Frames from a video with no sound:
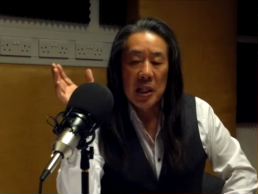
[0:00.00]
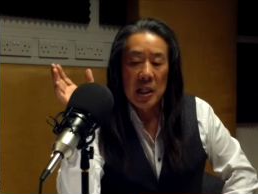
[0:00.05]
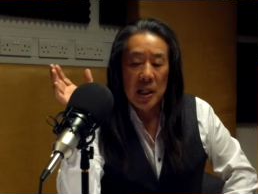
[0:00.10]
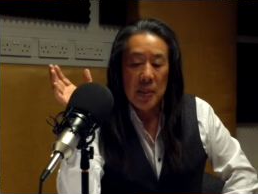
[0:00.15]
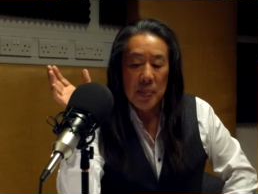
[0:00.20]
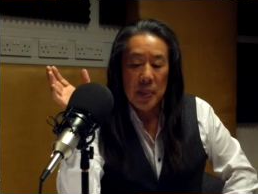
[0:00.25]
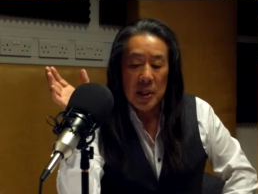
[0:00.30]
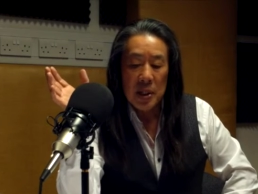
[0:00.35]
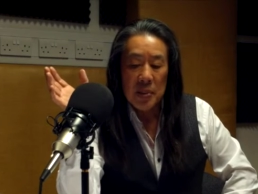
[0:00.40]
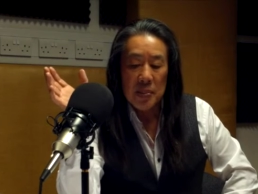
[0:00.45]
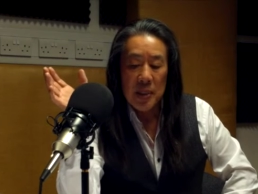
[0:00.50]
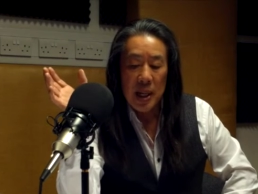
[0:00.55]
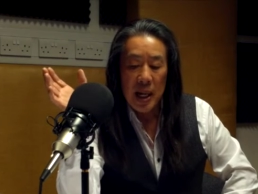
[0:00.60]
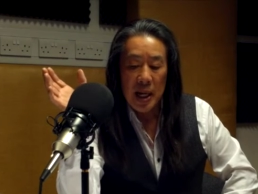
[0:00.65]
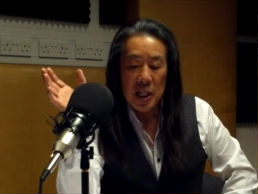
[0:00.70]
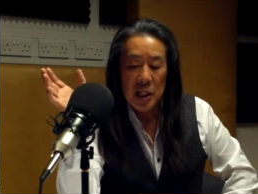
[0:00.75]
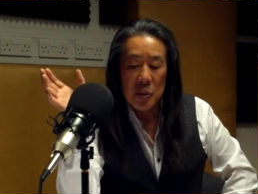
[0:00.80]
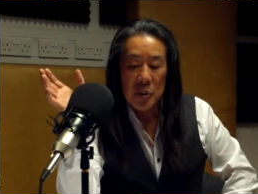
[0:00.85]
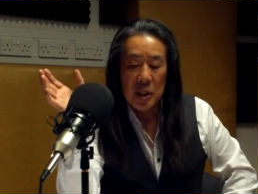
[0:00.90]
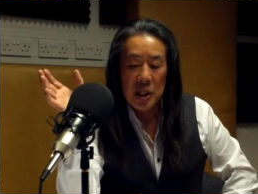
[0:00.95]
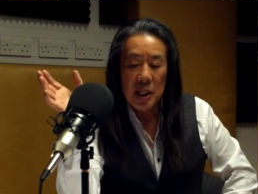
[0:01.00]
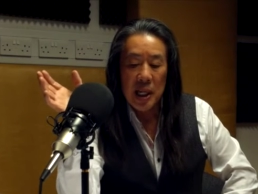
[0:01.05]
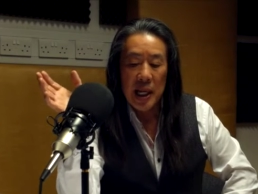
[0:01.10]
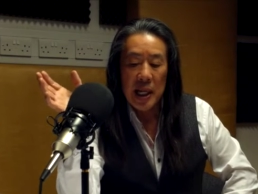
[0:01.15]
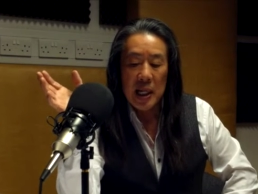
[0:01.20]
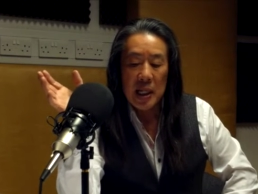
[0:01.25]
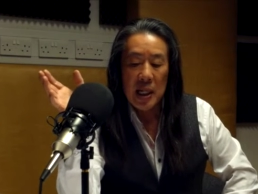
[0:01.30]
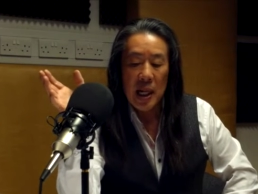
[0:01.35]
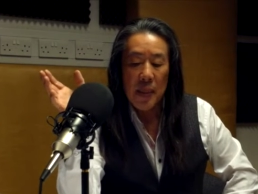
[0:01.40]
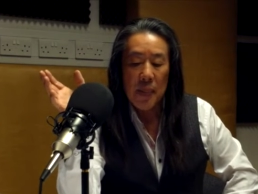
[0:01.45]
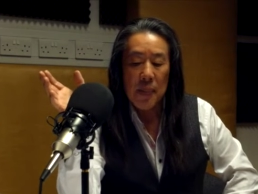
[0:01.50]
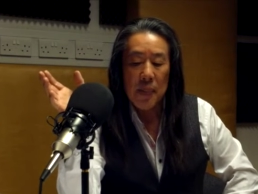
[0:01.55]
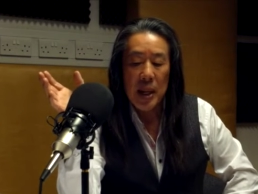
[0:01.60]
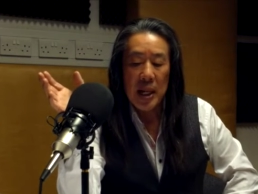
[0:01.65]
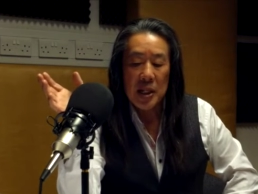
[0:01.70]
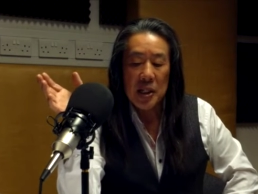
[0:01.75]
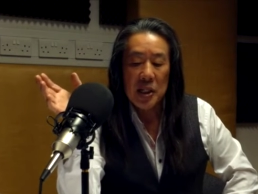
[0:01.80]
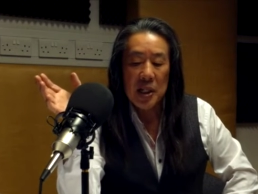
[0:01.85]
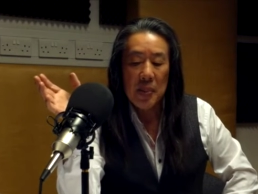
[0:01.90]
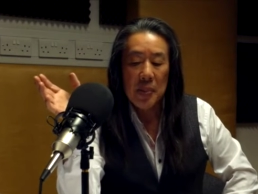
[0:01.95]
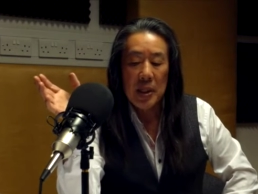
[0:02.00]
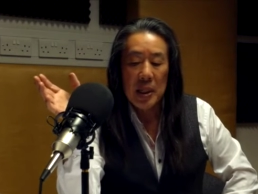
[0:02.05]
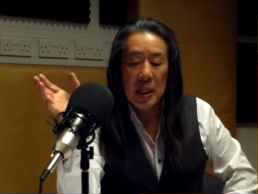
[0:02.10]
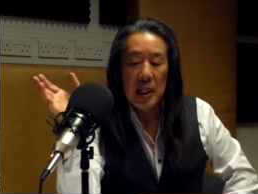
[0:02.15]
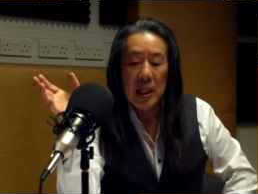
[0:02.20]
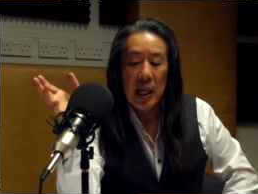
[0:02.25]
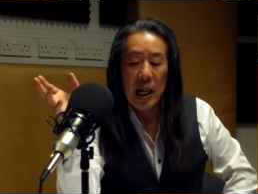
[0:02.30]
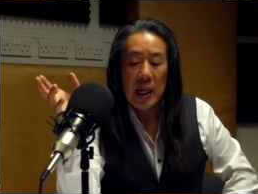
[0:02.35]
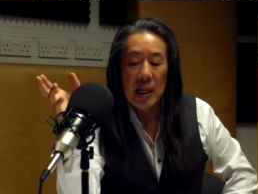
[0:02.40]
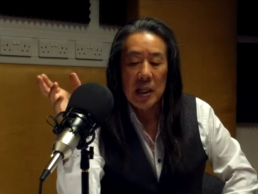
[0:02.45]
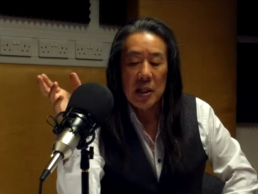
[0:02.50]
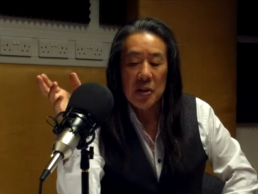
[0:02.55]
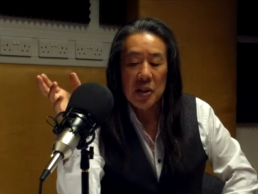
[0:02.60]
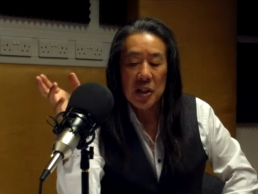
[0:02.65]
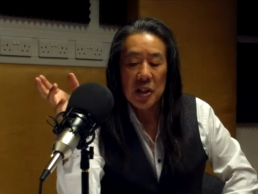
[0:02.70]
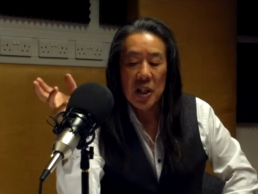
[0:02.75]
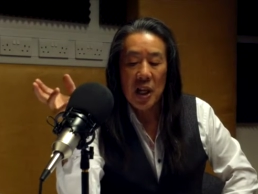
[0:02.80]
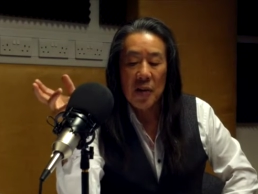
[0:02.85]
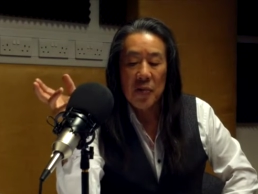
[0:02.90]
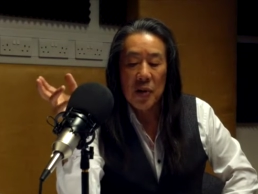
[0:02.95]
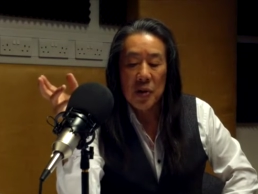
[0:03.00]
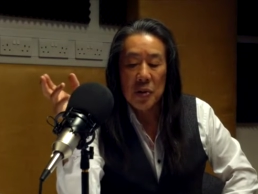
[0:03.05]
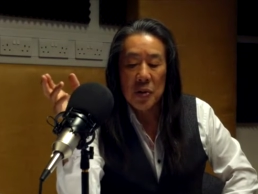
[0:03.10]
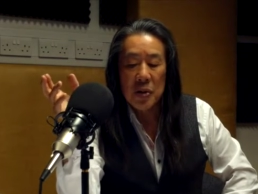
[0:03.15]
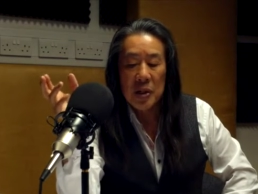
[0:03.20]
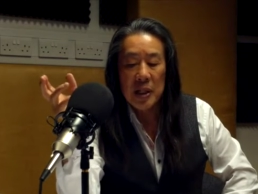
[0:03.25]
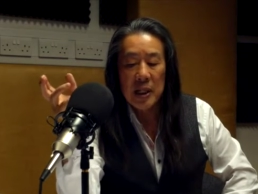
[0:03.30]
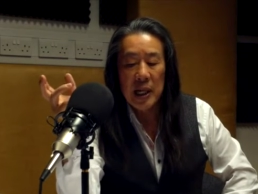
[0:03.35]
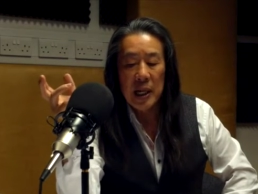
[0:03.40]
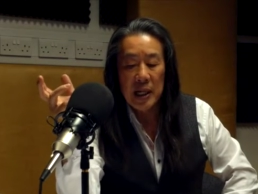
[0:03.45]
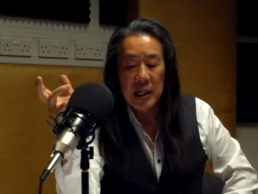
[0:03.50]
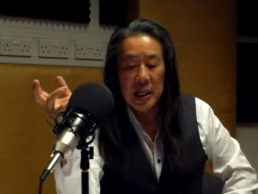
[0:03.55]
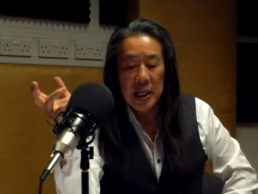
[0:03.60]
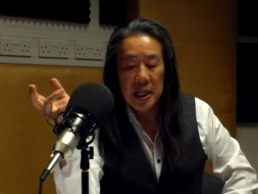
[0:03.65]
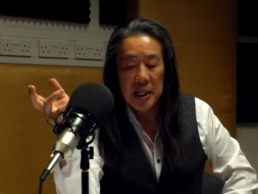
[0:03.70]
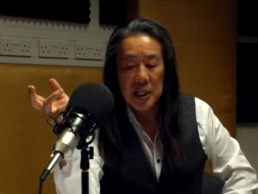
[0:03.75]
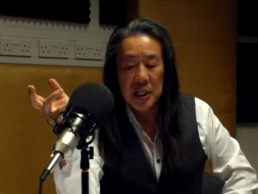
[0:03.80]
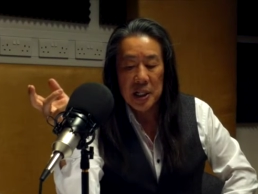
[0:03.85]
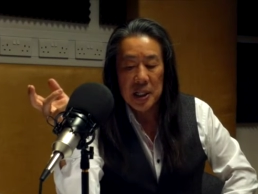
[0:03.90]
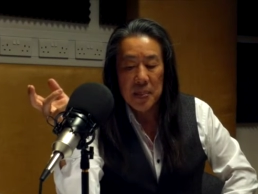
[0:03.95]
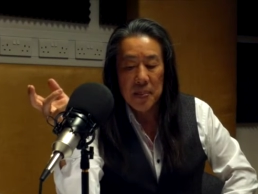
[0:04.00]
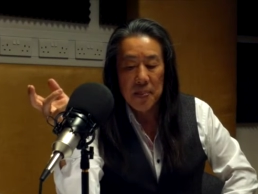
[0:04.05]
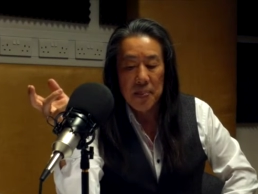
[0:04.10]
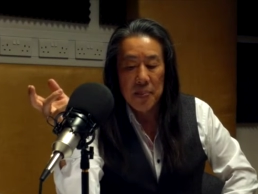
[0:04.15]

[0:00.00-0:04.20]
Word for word: he epitomized was taken up by somebody like Gustavo Gutierrez.